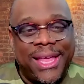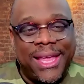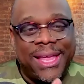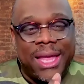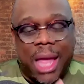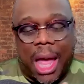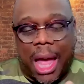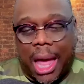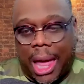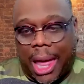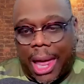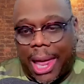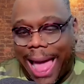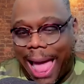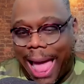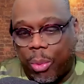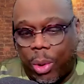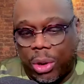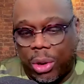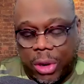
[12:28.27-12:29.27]
I
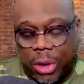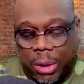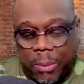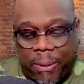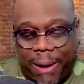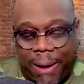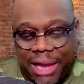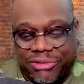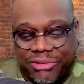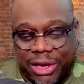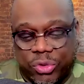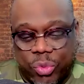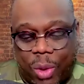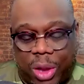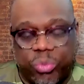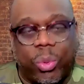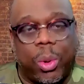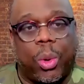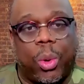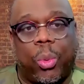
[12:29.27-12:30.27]
worked on a project
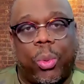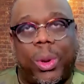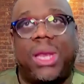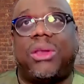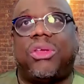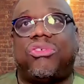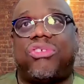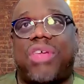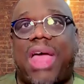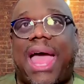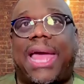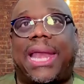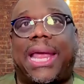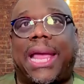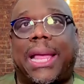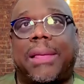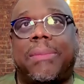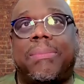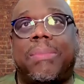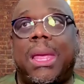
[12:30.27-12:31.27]
once. We were
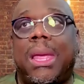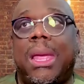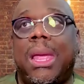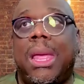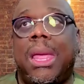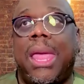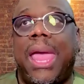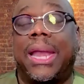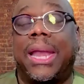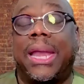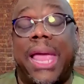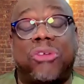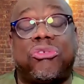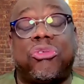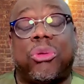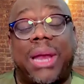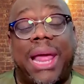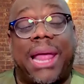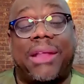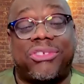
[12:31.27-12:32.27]
redesigning an
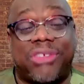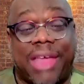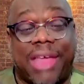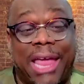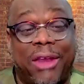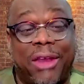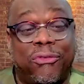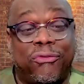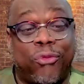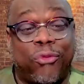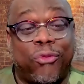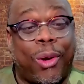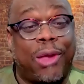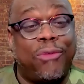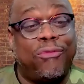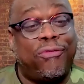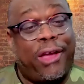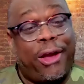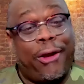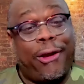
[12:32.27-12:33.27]
intranet site for a
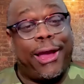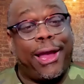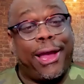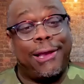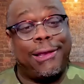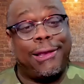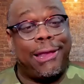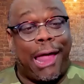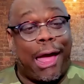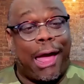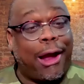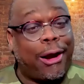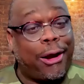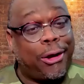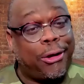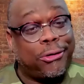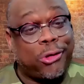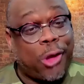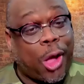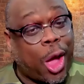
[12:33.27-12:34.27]
very
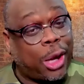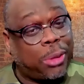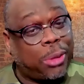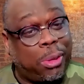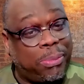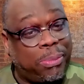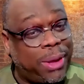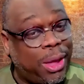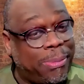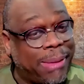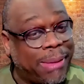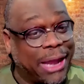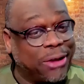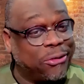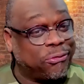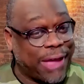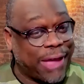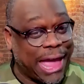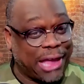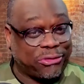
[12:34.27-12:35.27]
large automobile
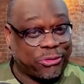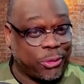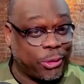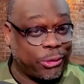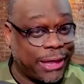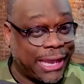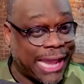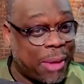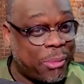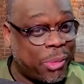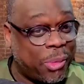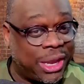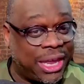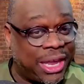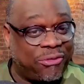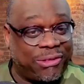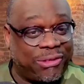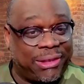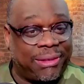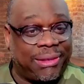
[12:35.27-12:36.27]
manufacturer that I wouldn't
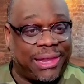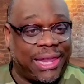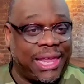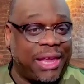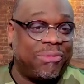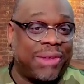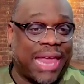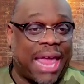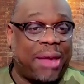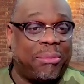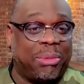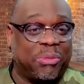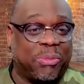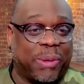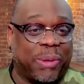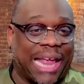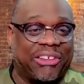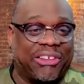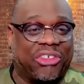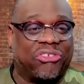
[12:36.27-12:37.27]
even leave nameless,
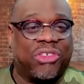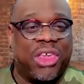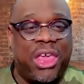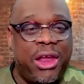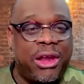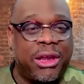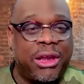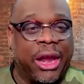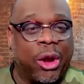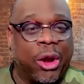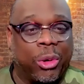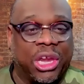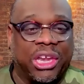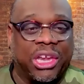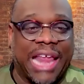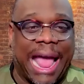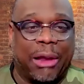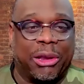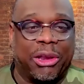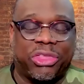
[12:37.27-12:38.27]
but I just narrowed it
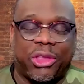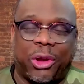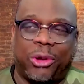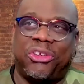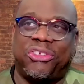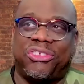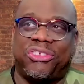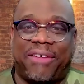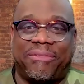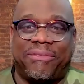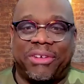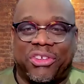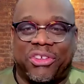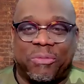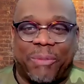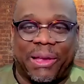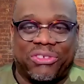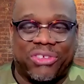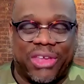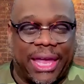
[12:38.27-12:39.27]
down to 37 just
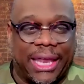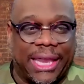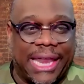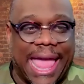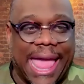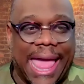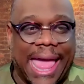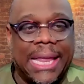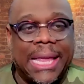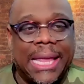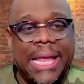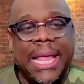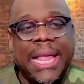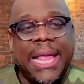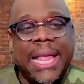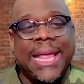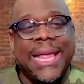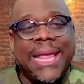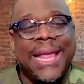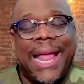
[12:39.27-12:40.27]
by saying that.
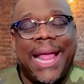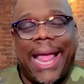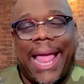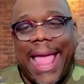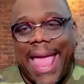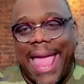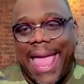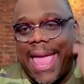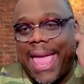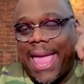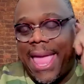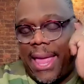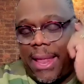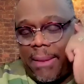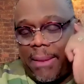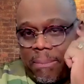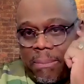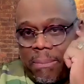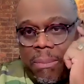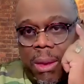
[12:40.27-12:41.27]
And